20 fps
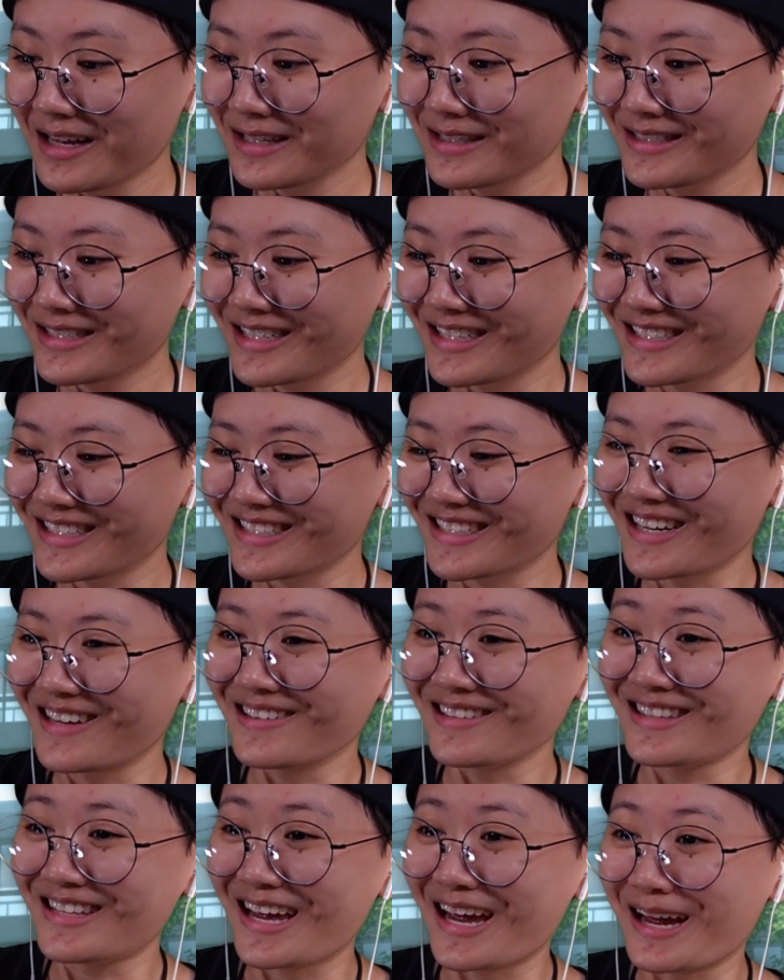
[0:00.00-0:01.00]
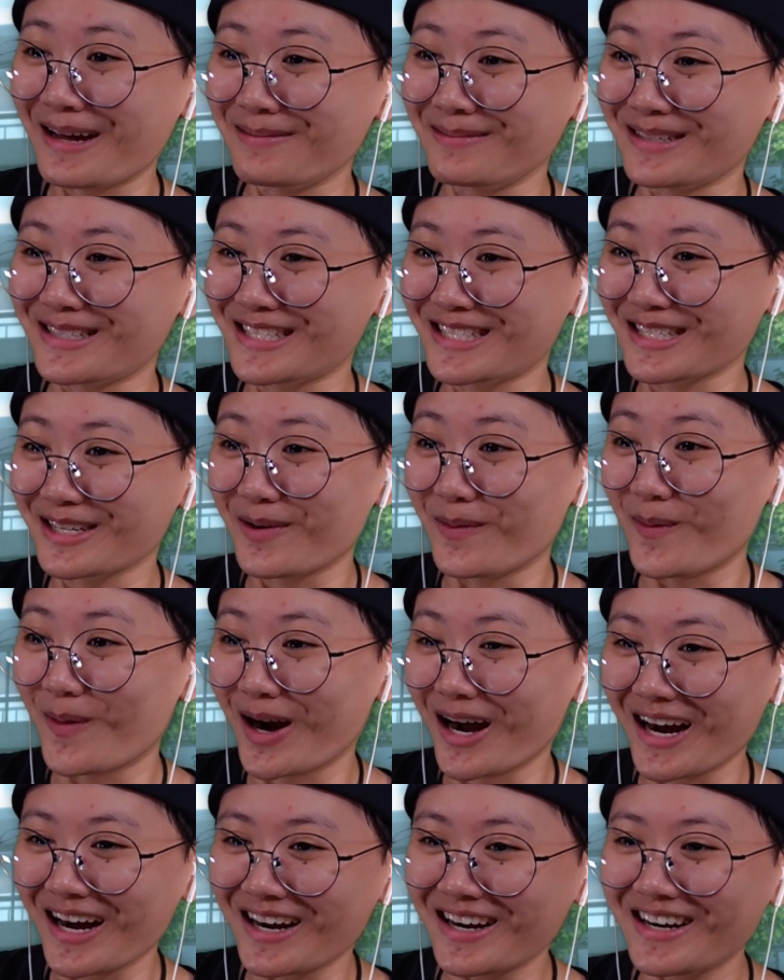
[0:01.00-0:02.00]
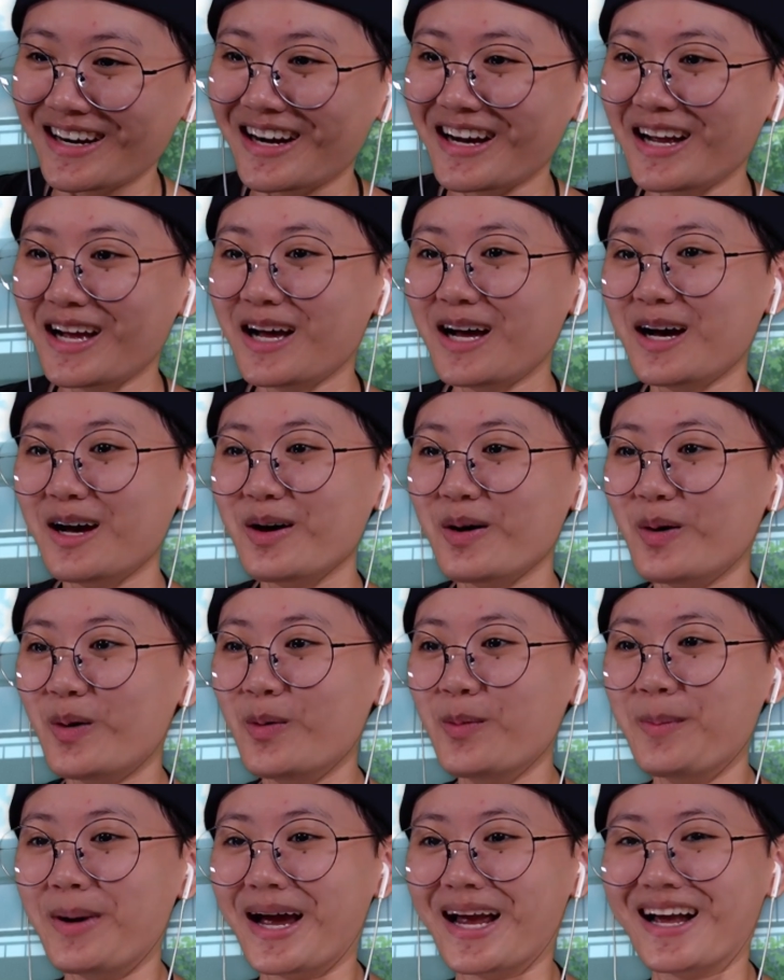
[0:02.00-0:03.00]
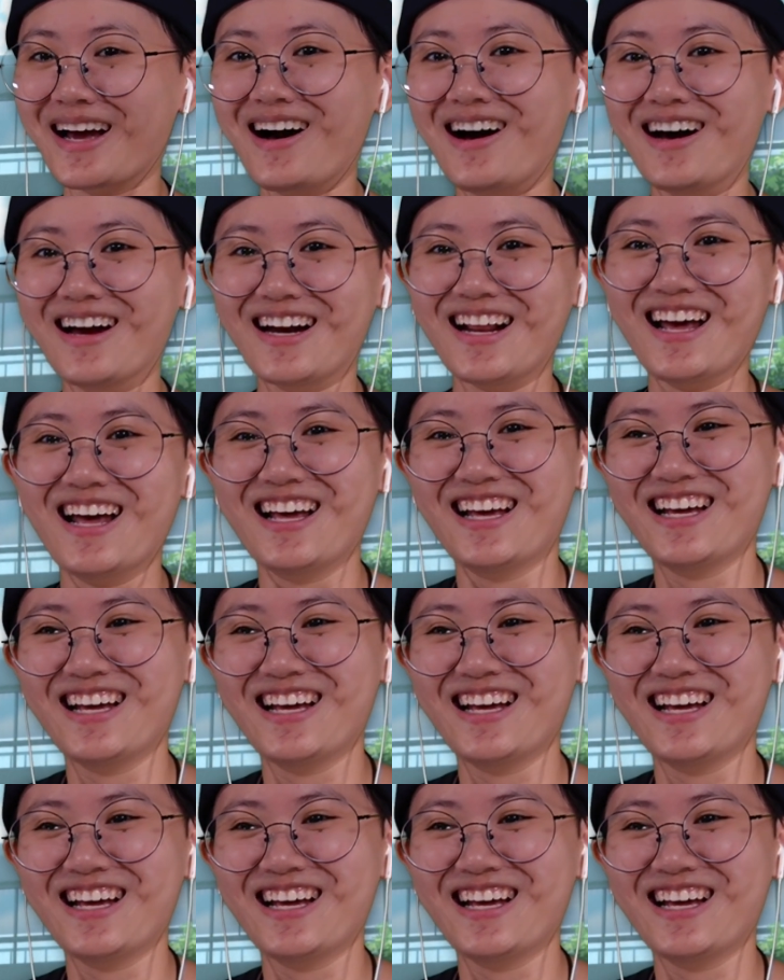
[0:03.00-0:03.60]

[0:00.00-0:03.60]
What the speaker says: She's so damn square. Oh my god.